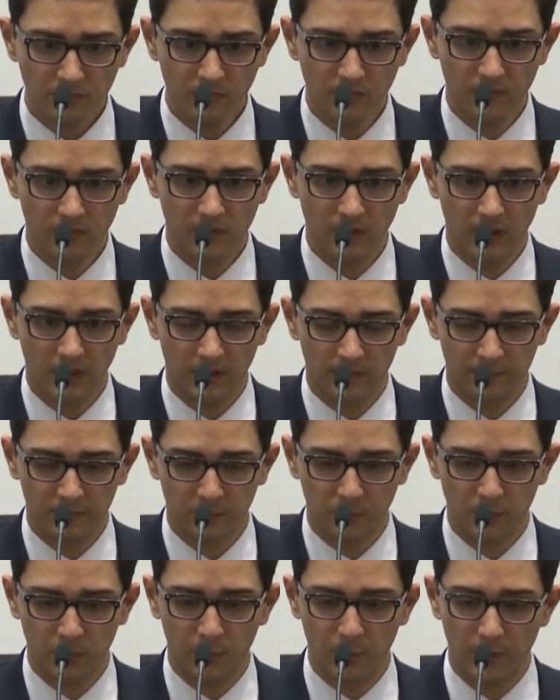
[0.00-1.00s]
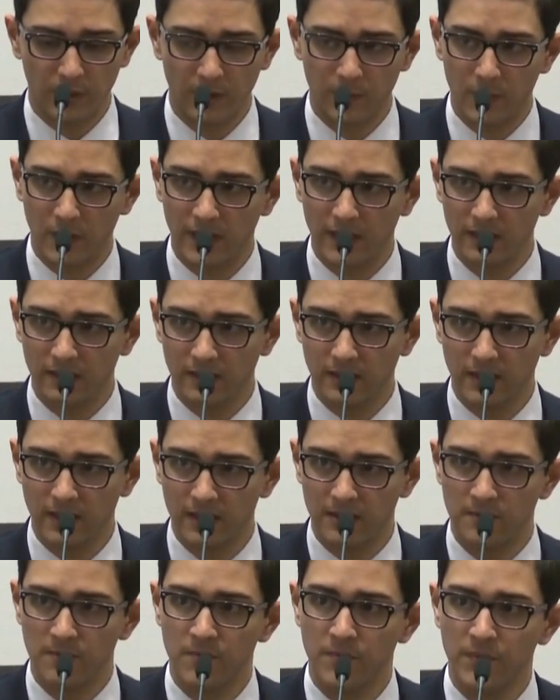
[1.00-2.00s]
When I get the
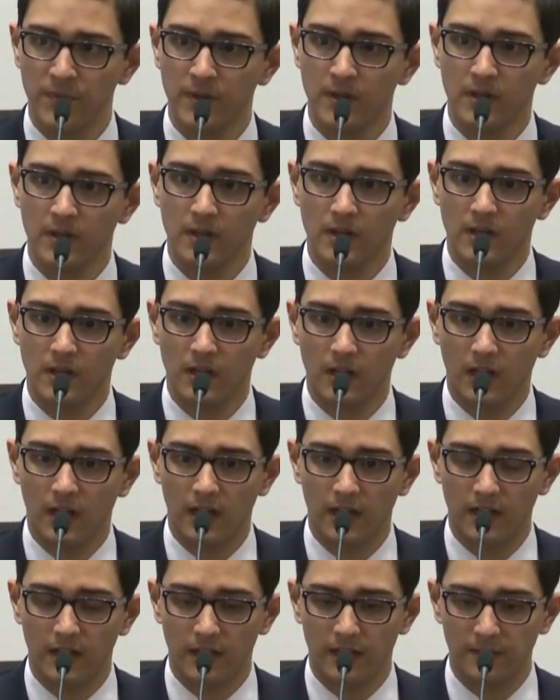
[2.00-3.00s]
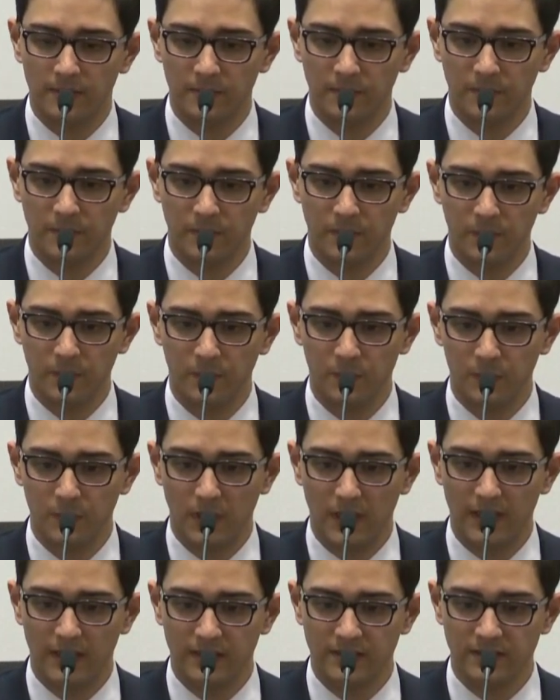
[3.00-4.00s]
gun, I
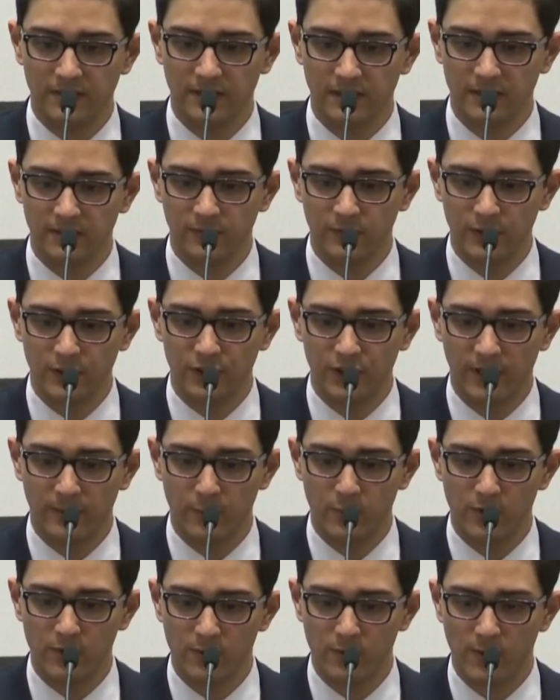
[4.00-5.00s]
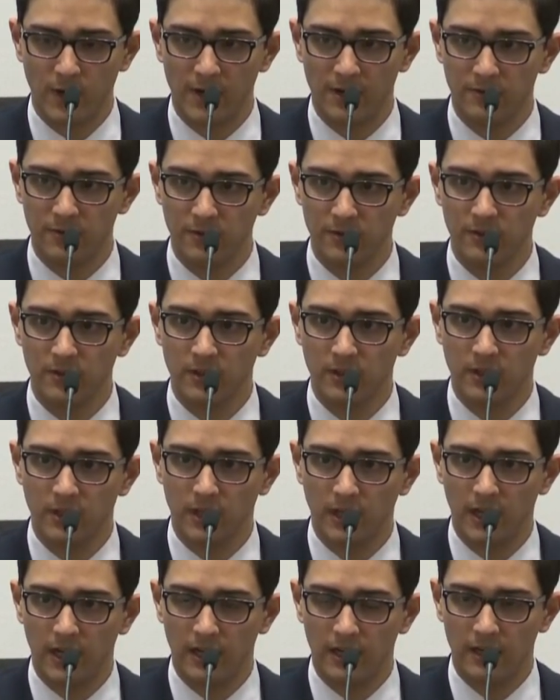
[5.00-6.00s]
instinctively chambered around,
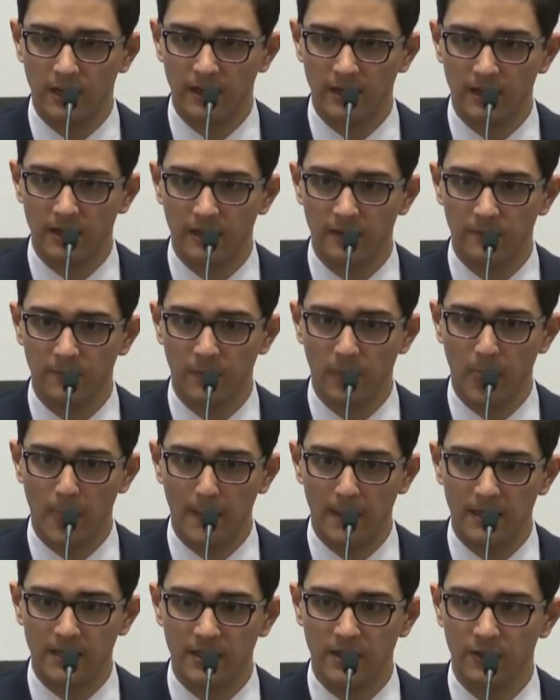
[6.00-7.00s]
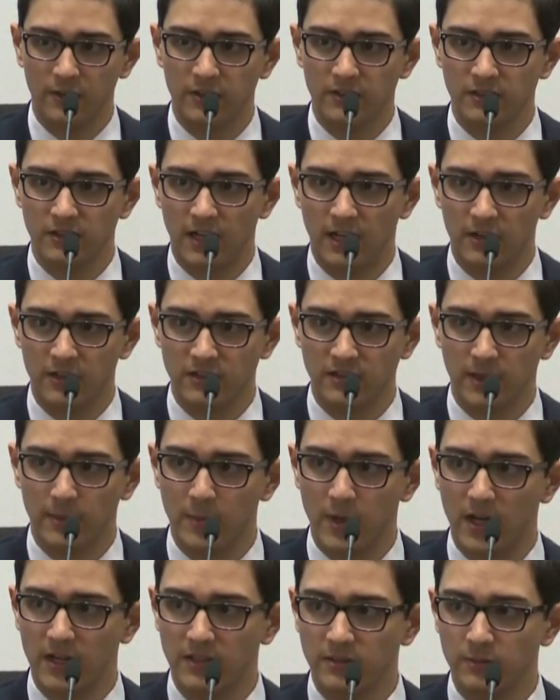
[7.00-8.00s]
and I yelled as loud as I
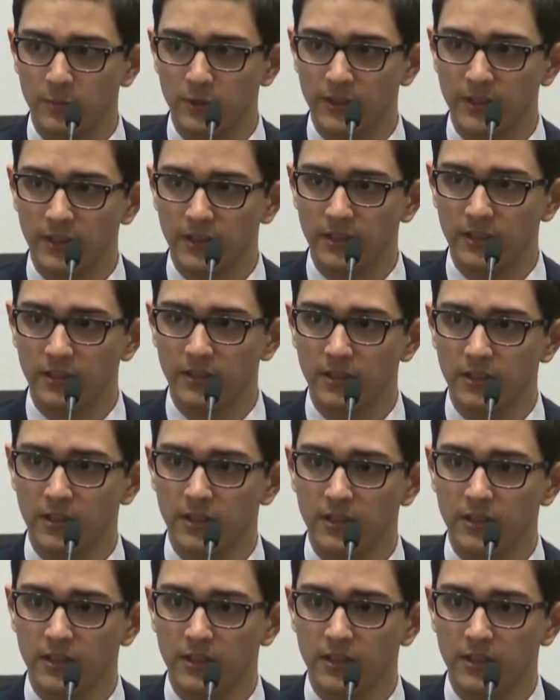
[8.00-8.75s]
possibly could,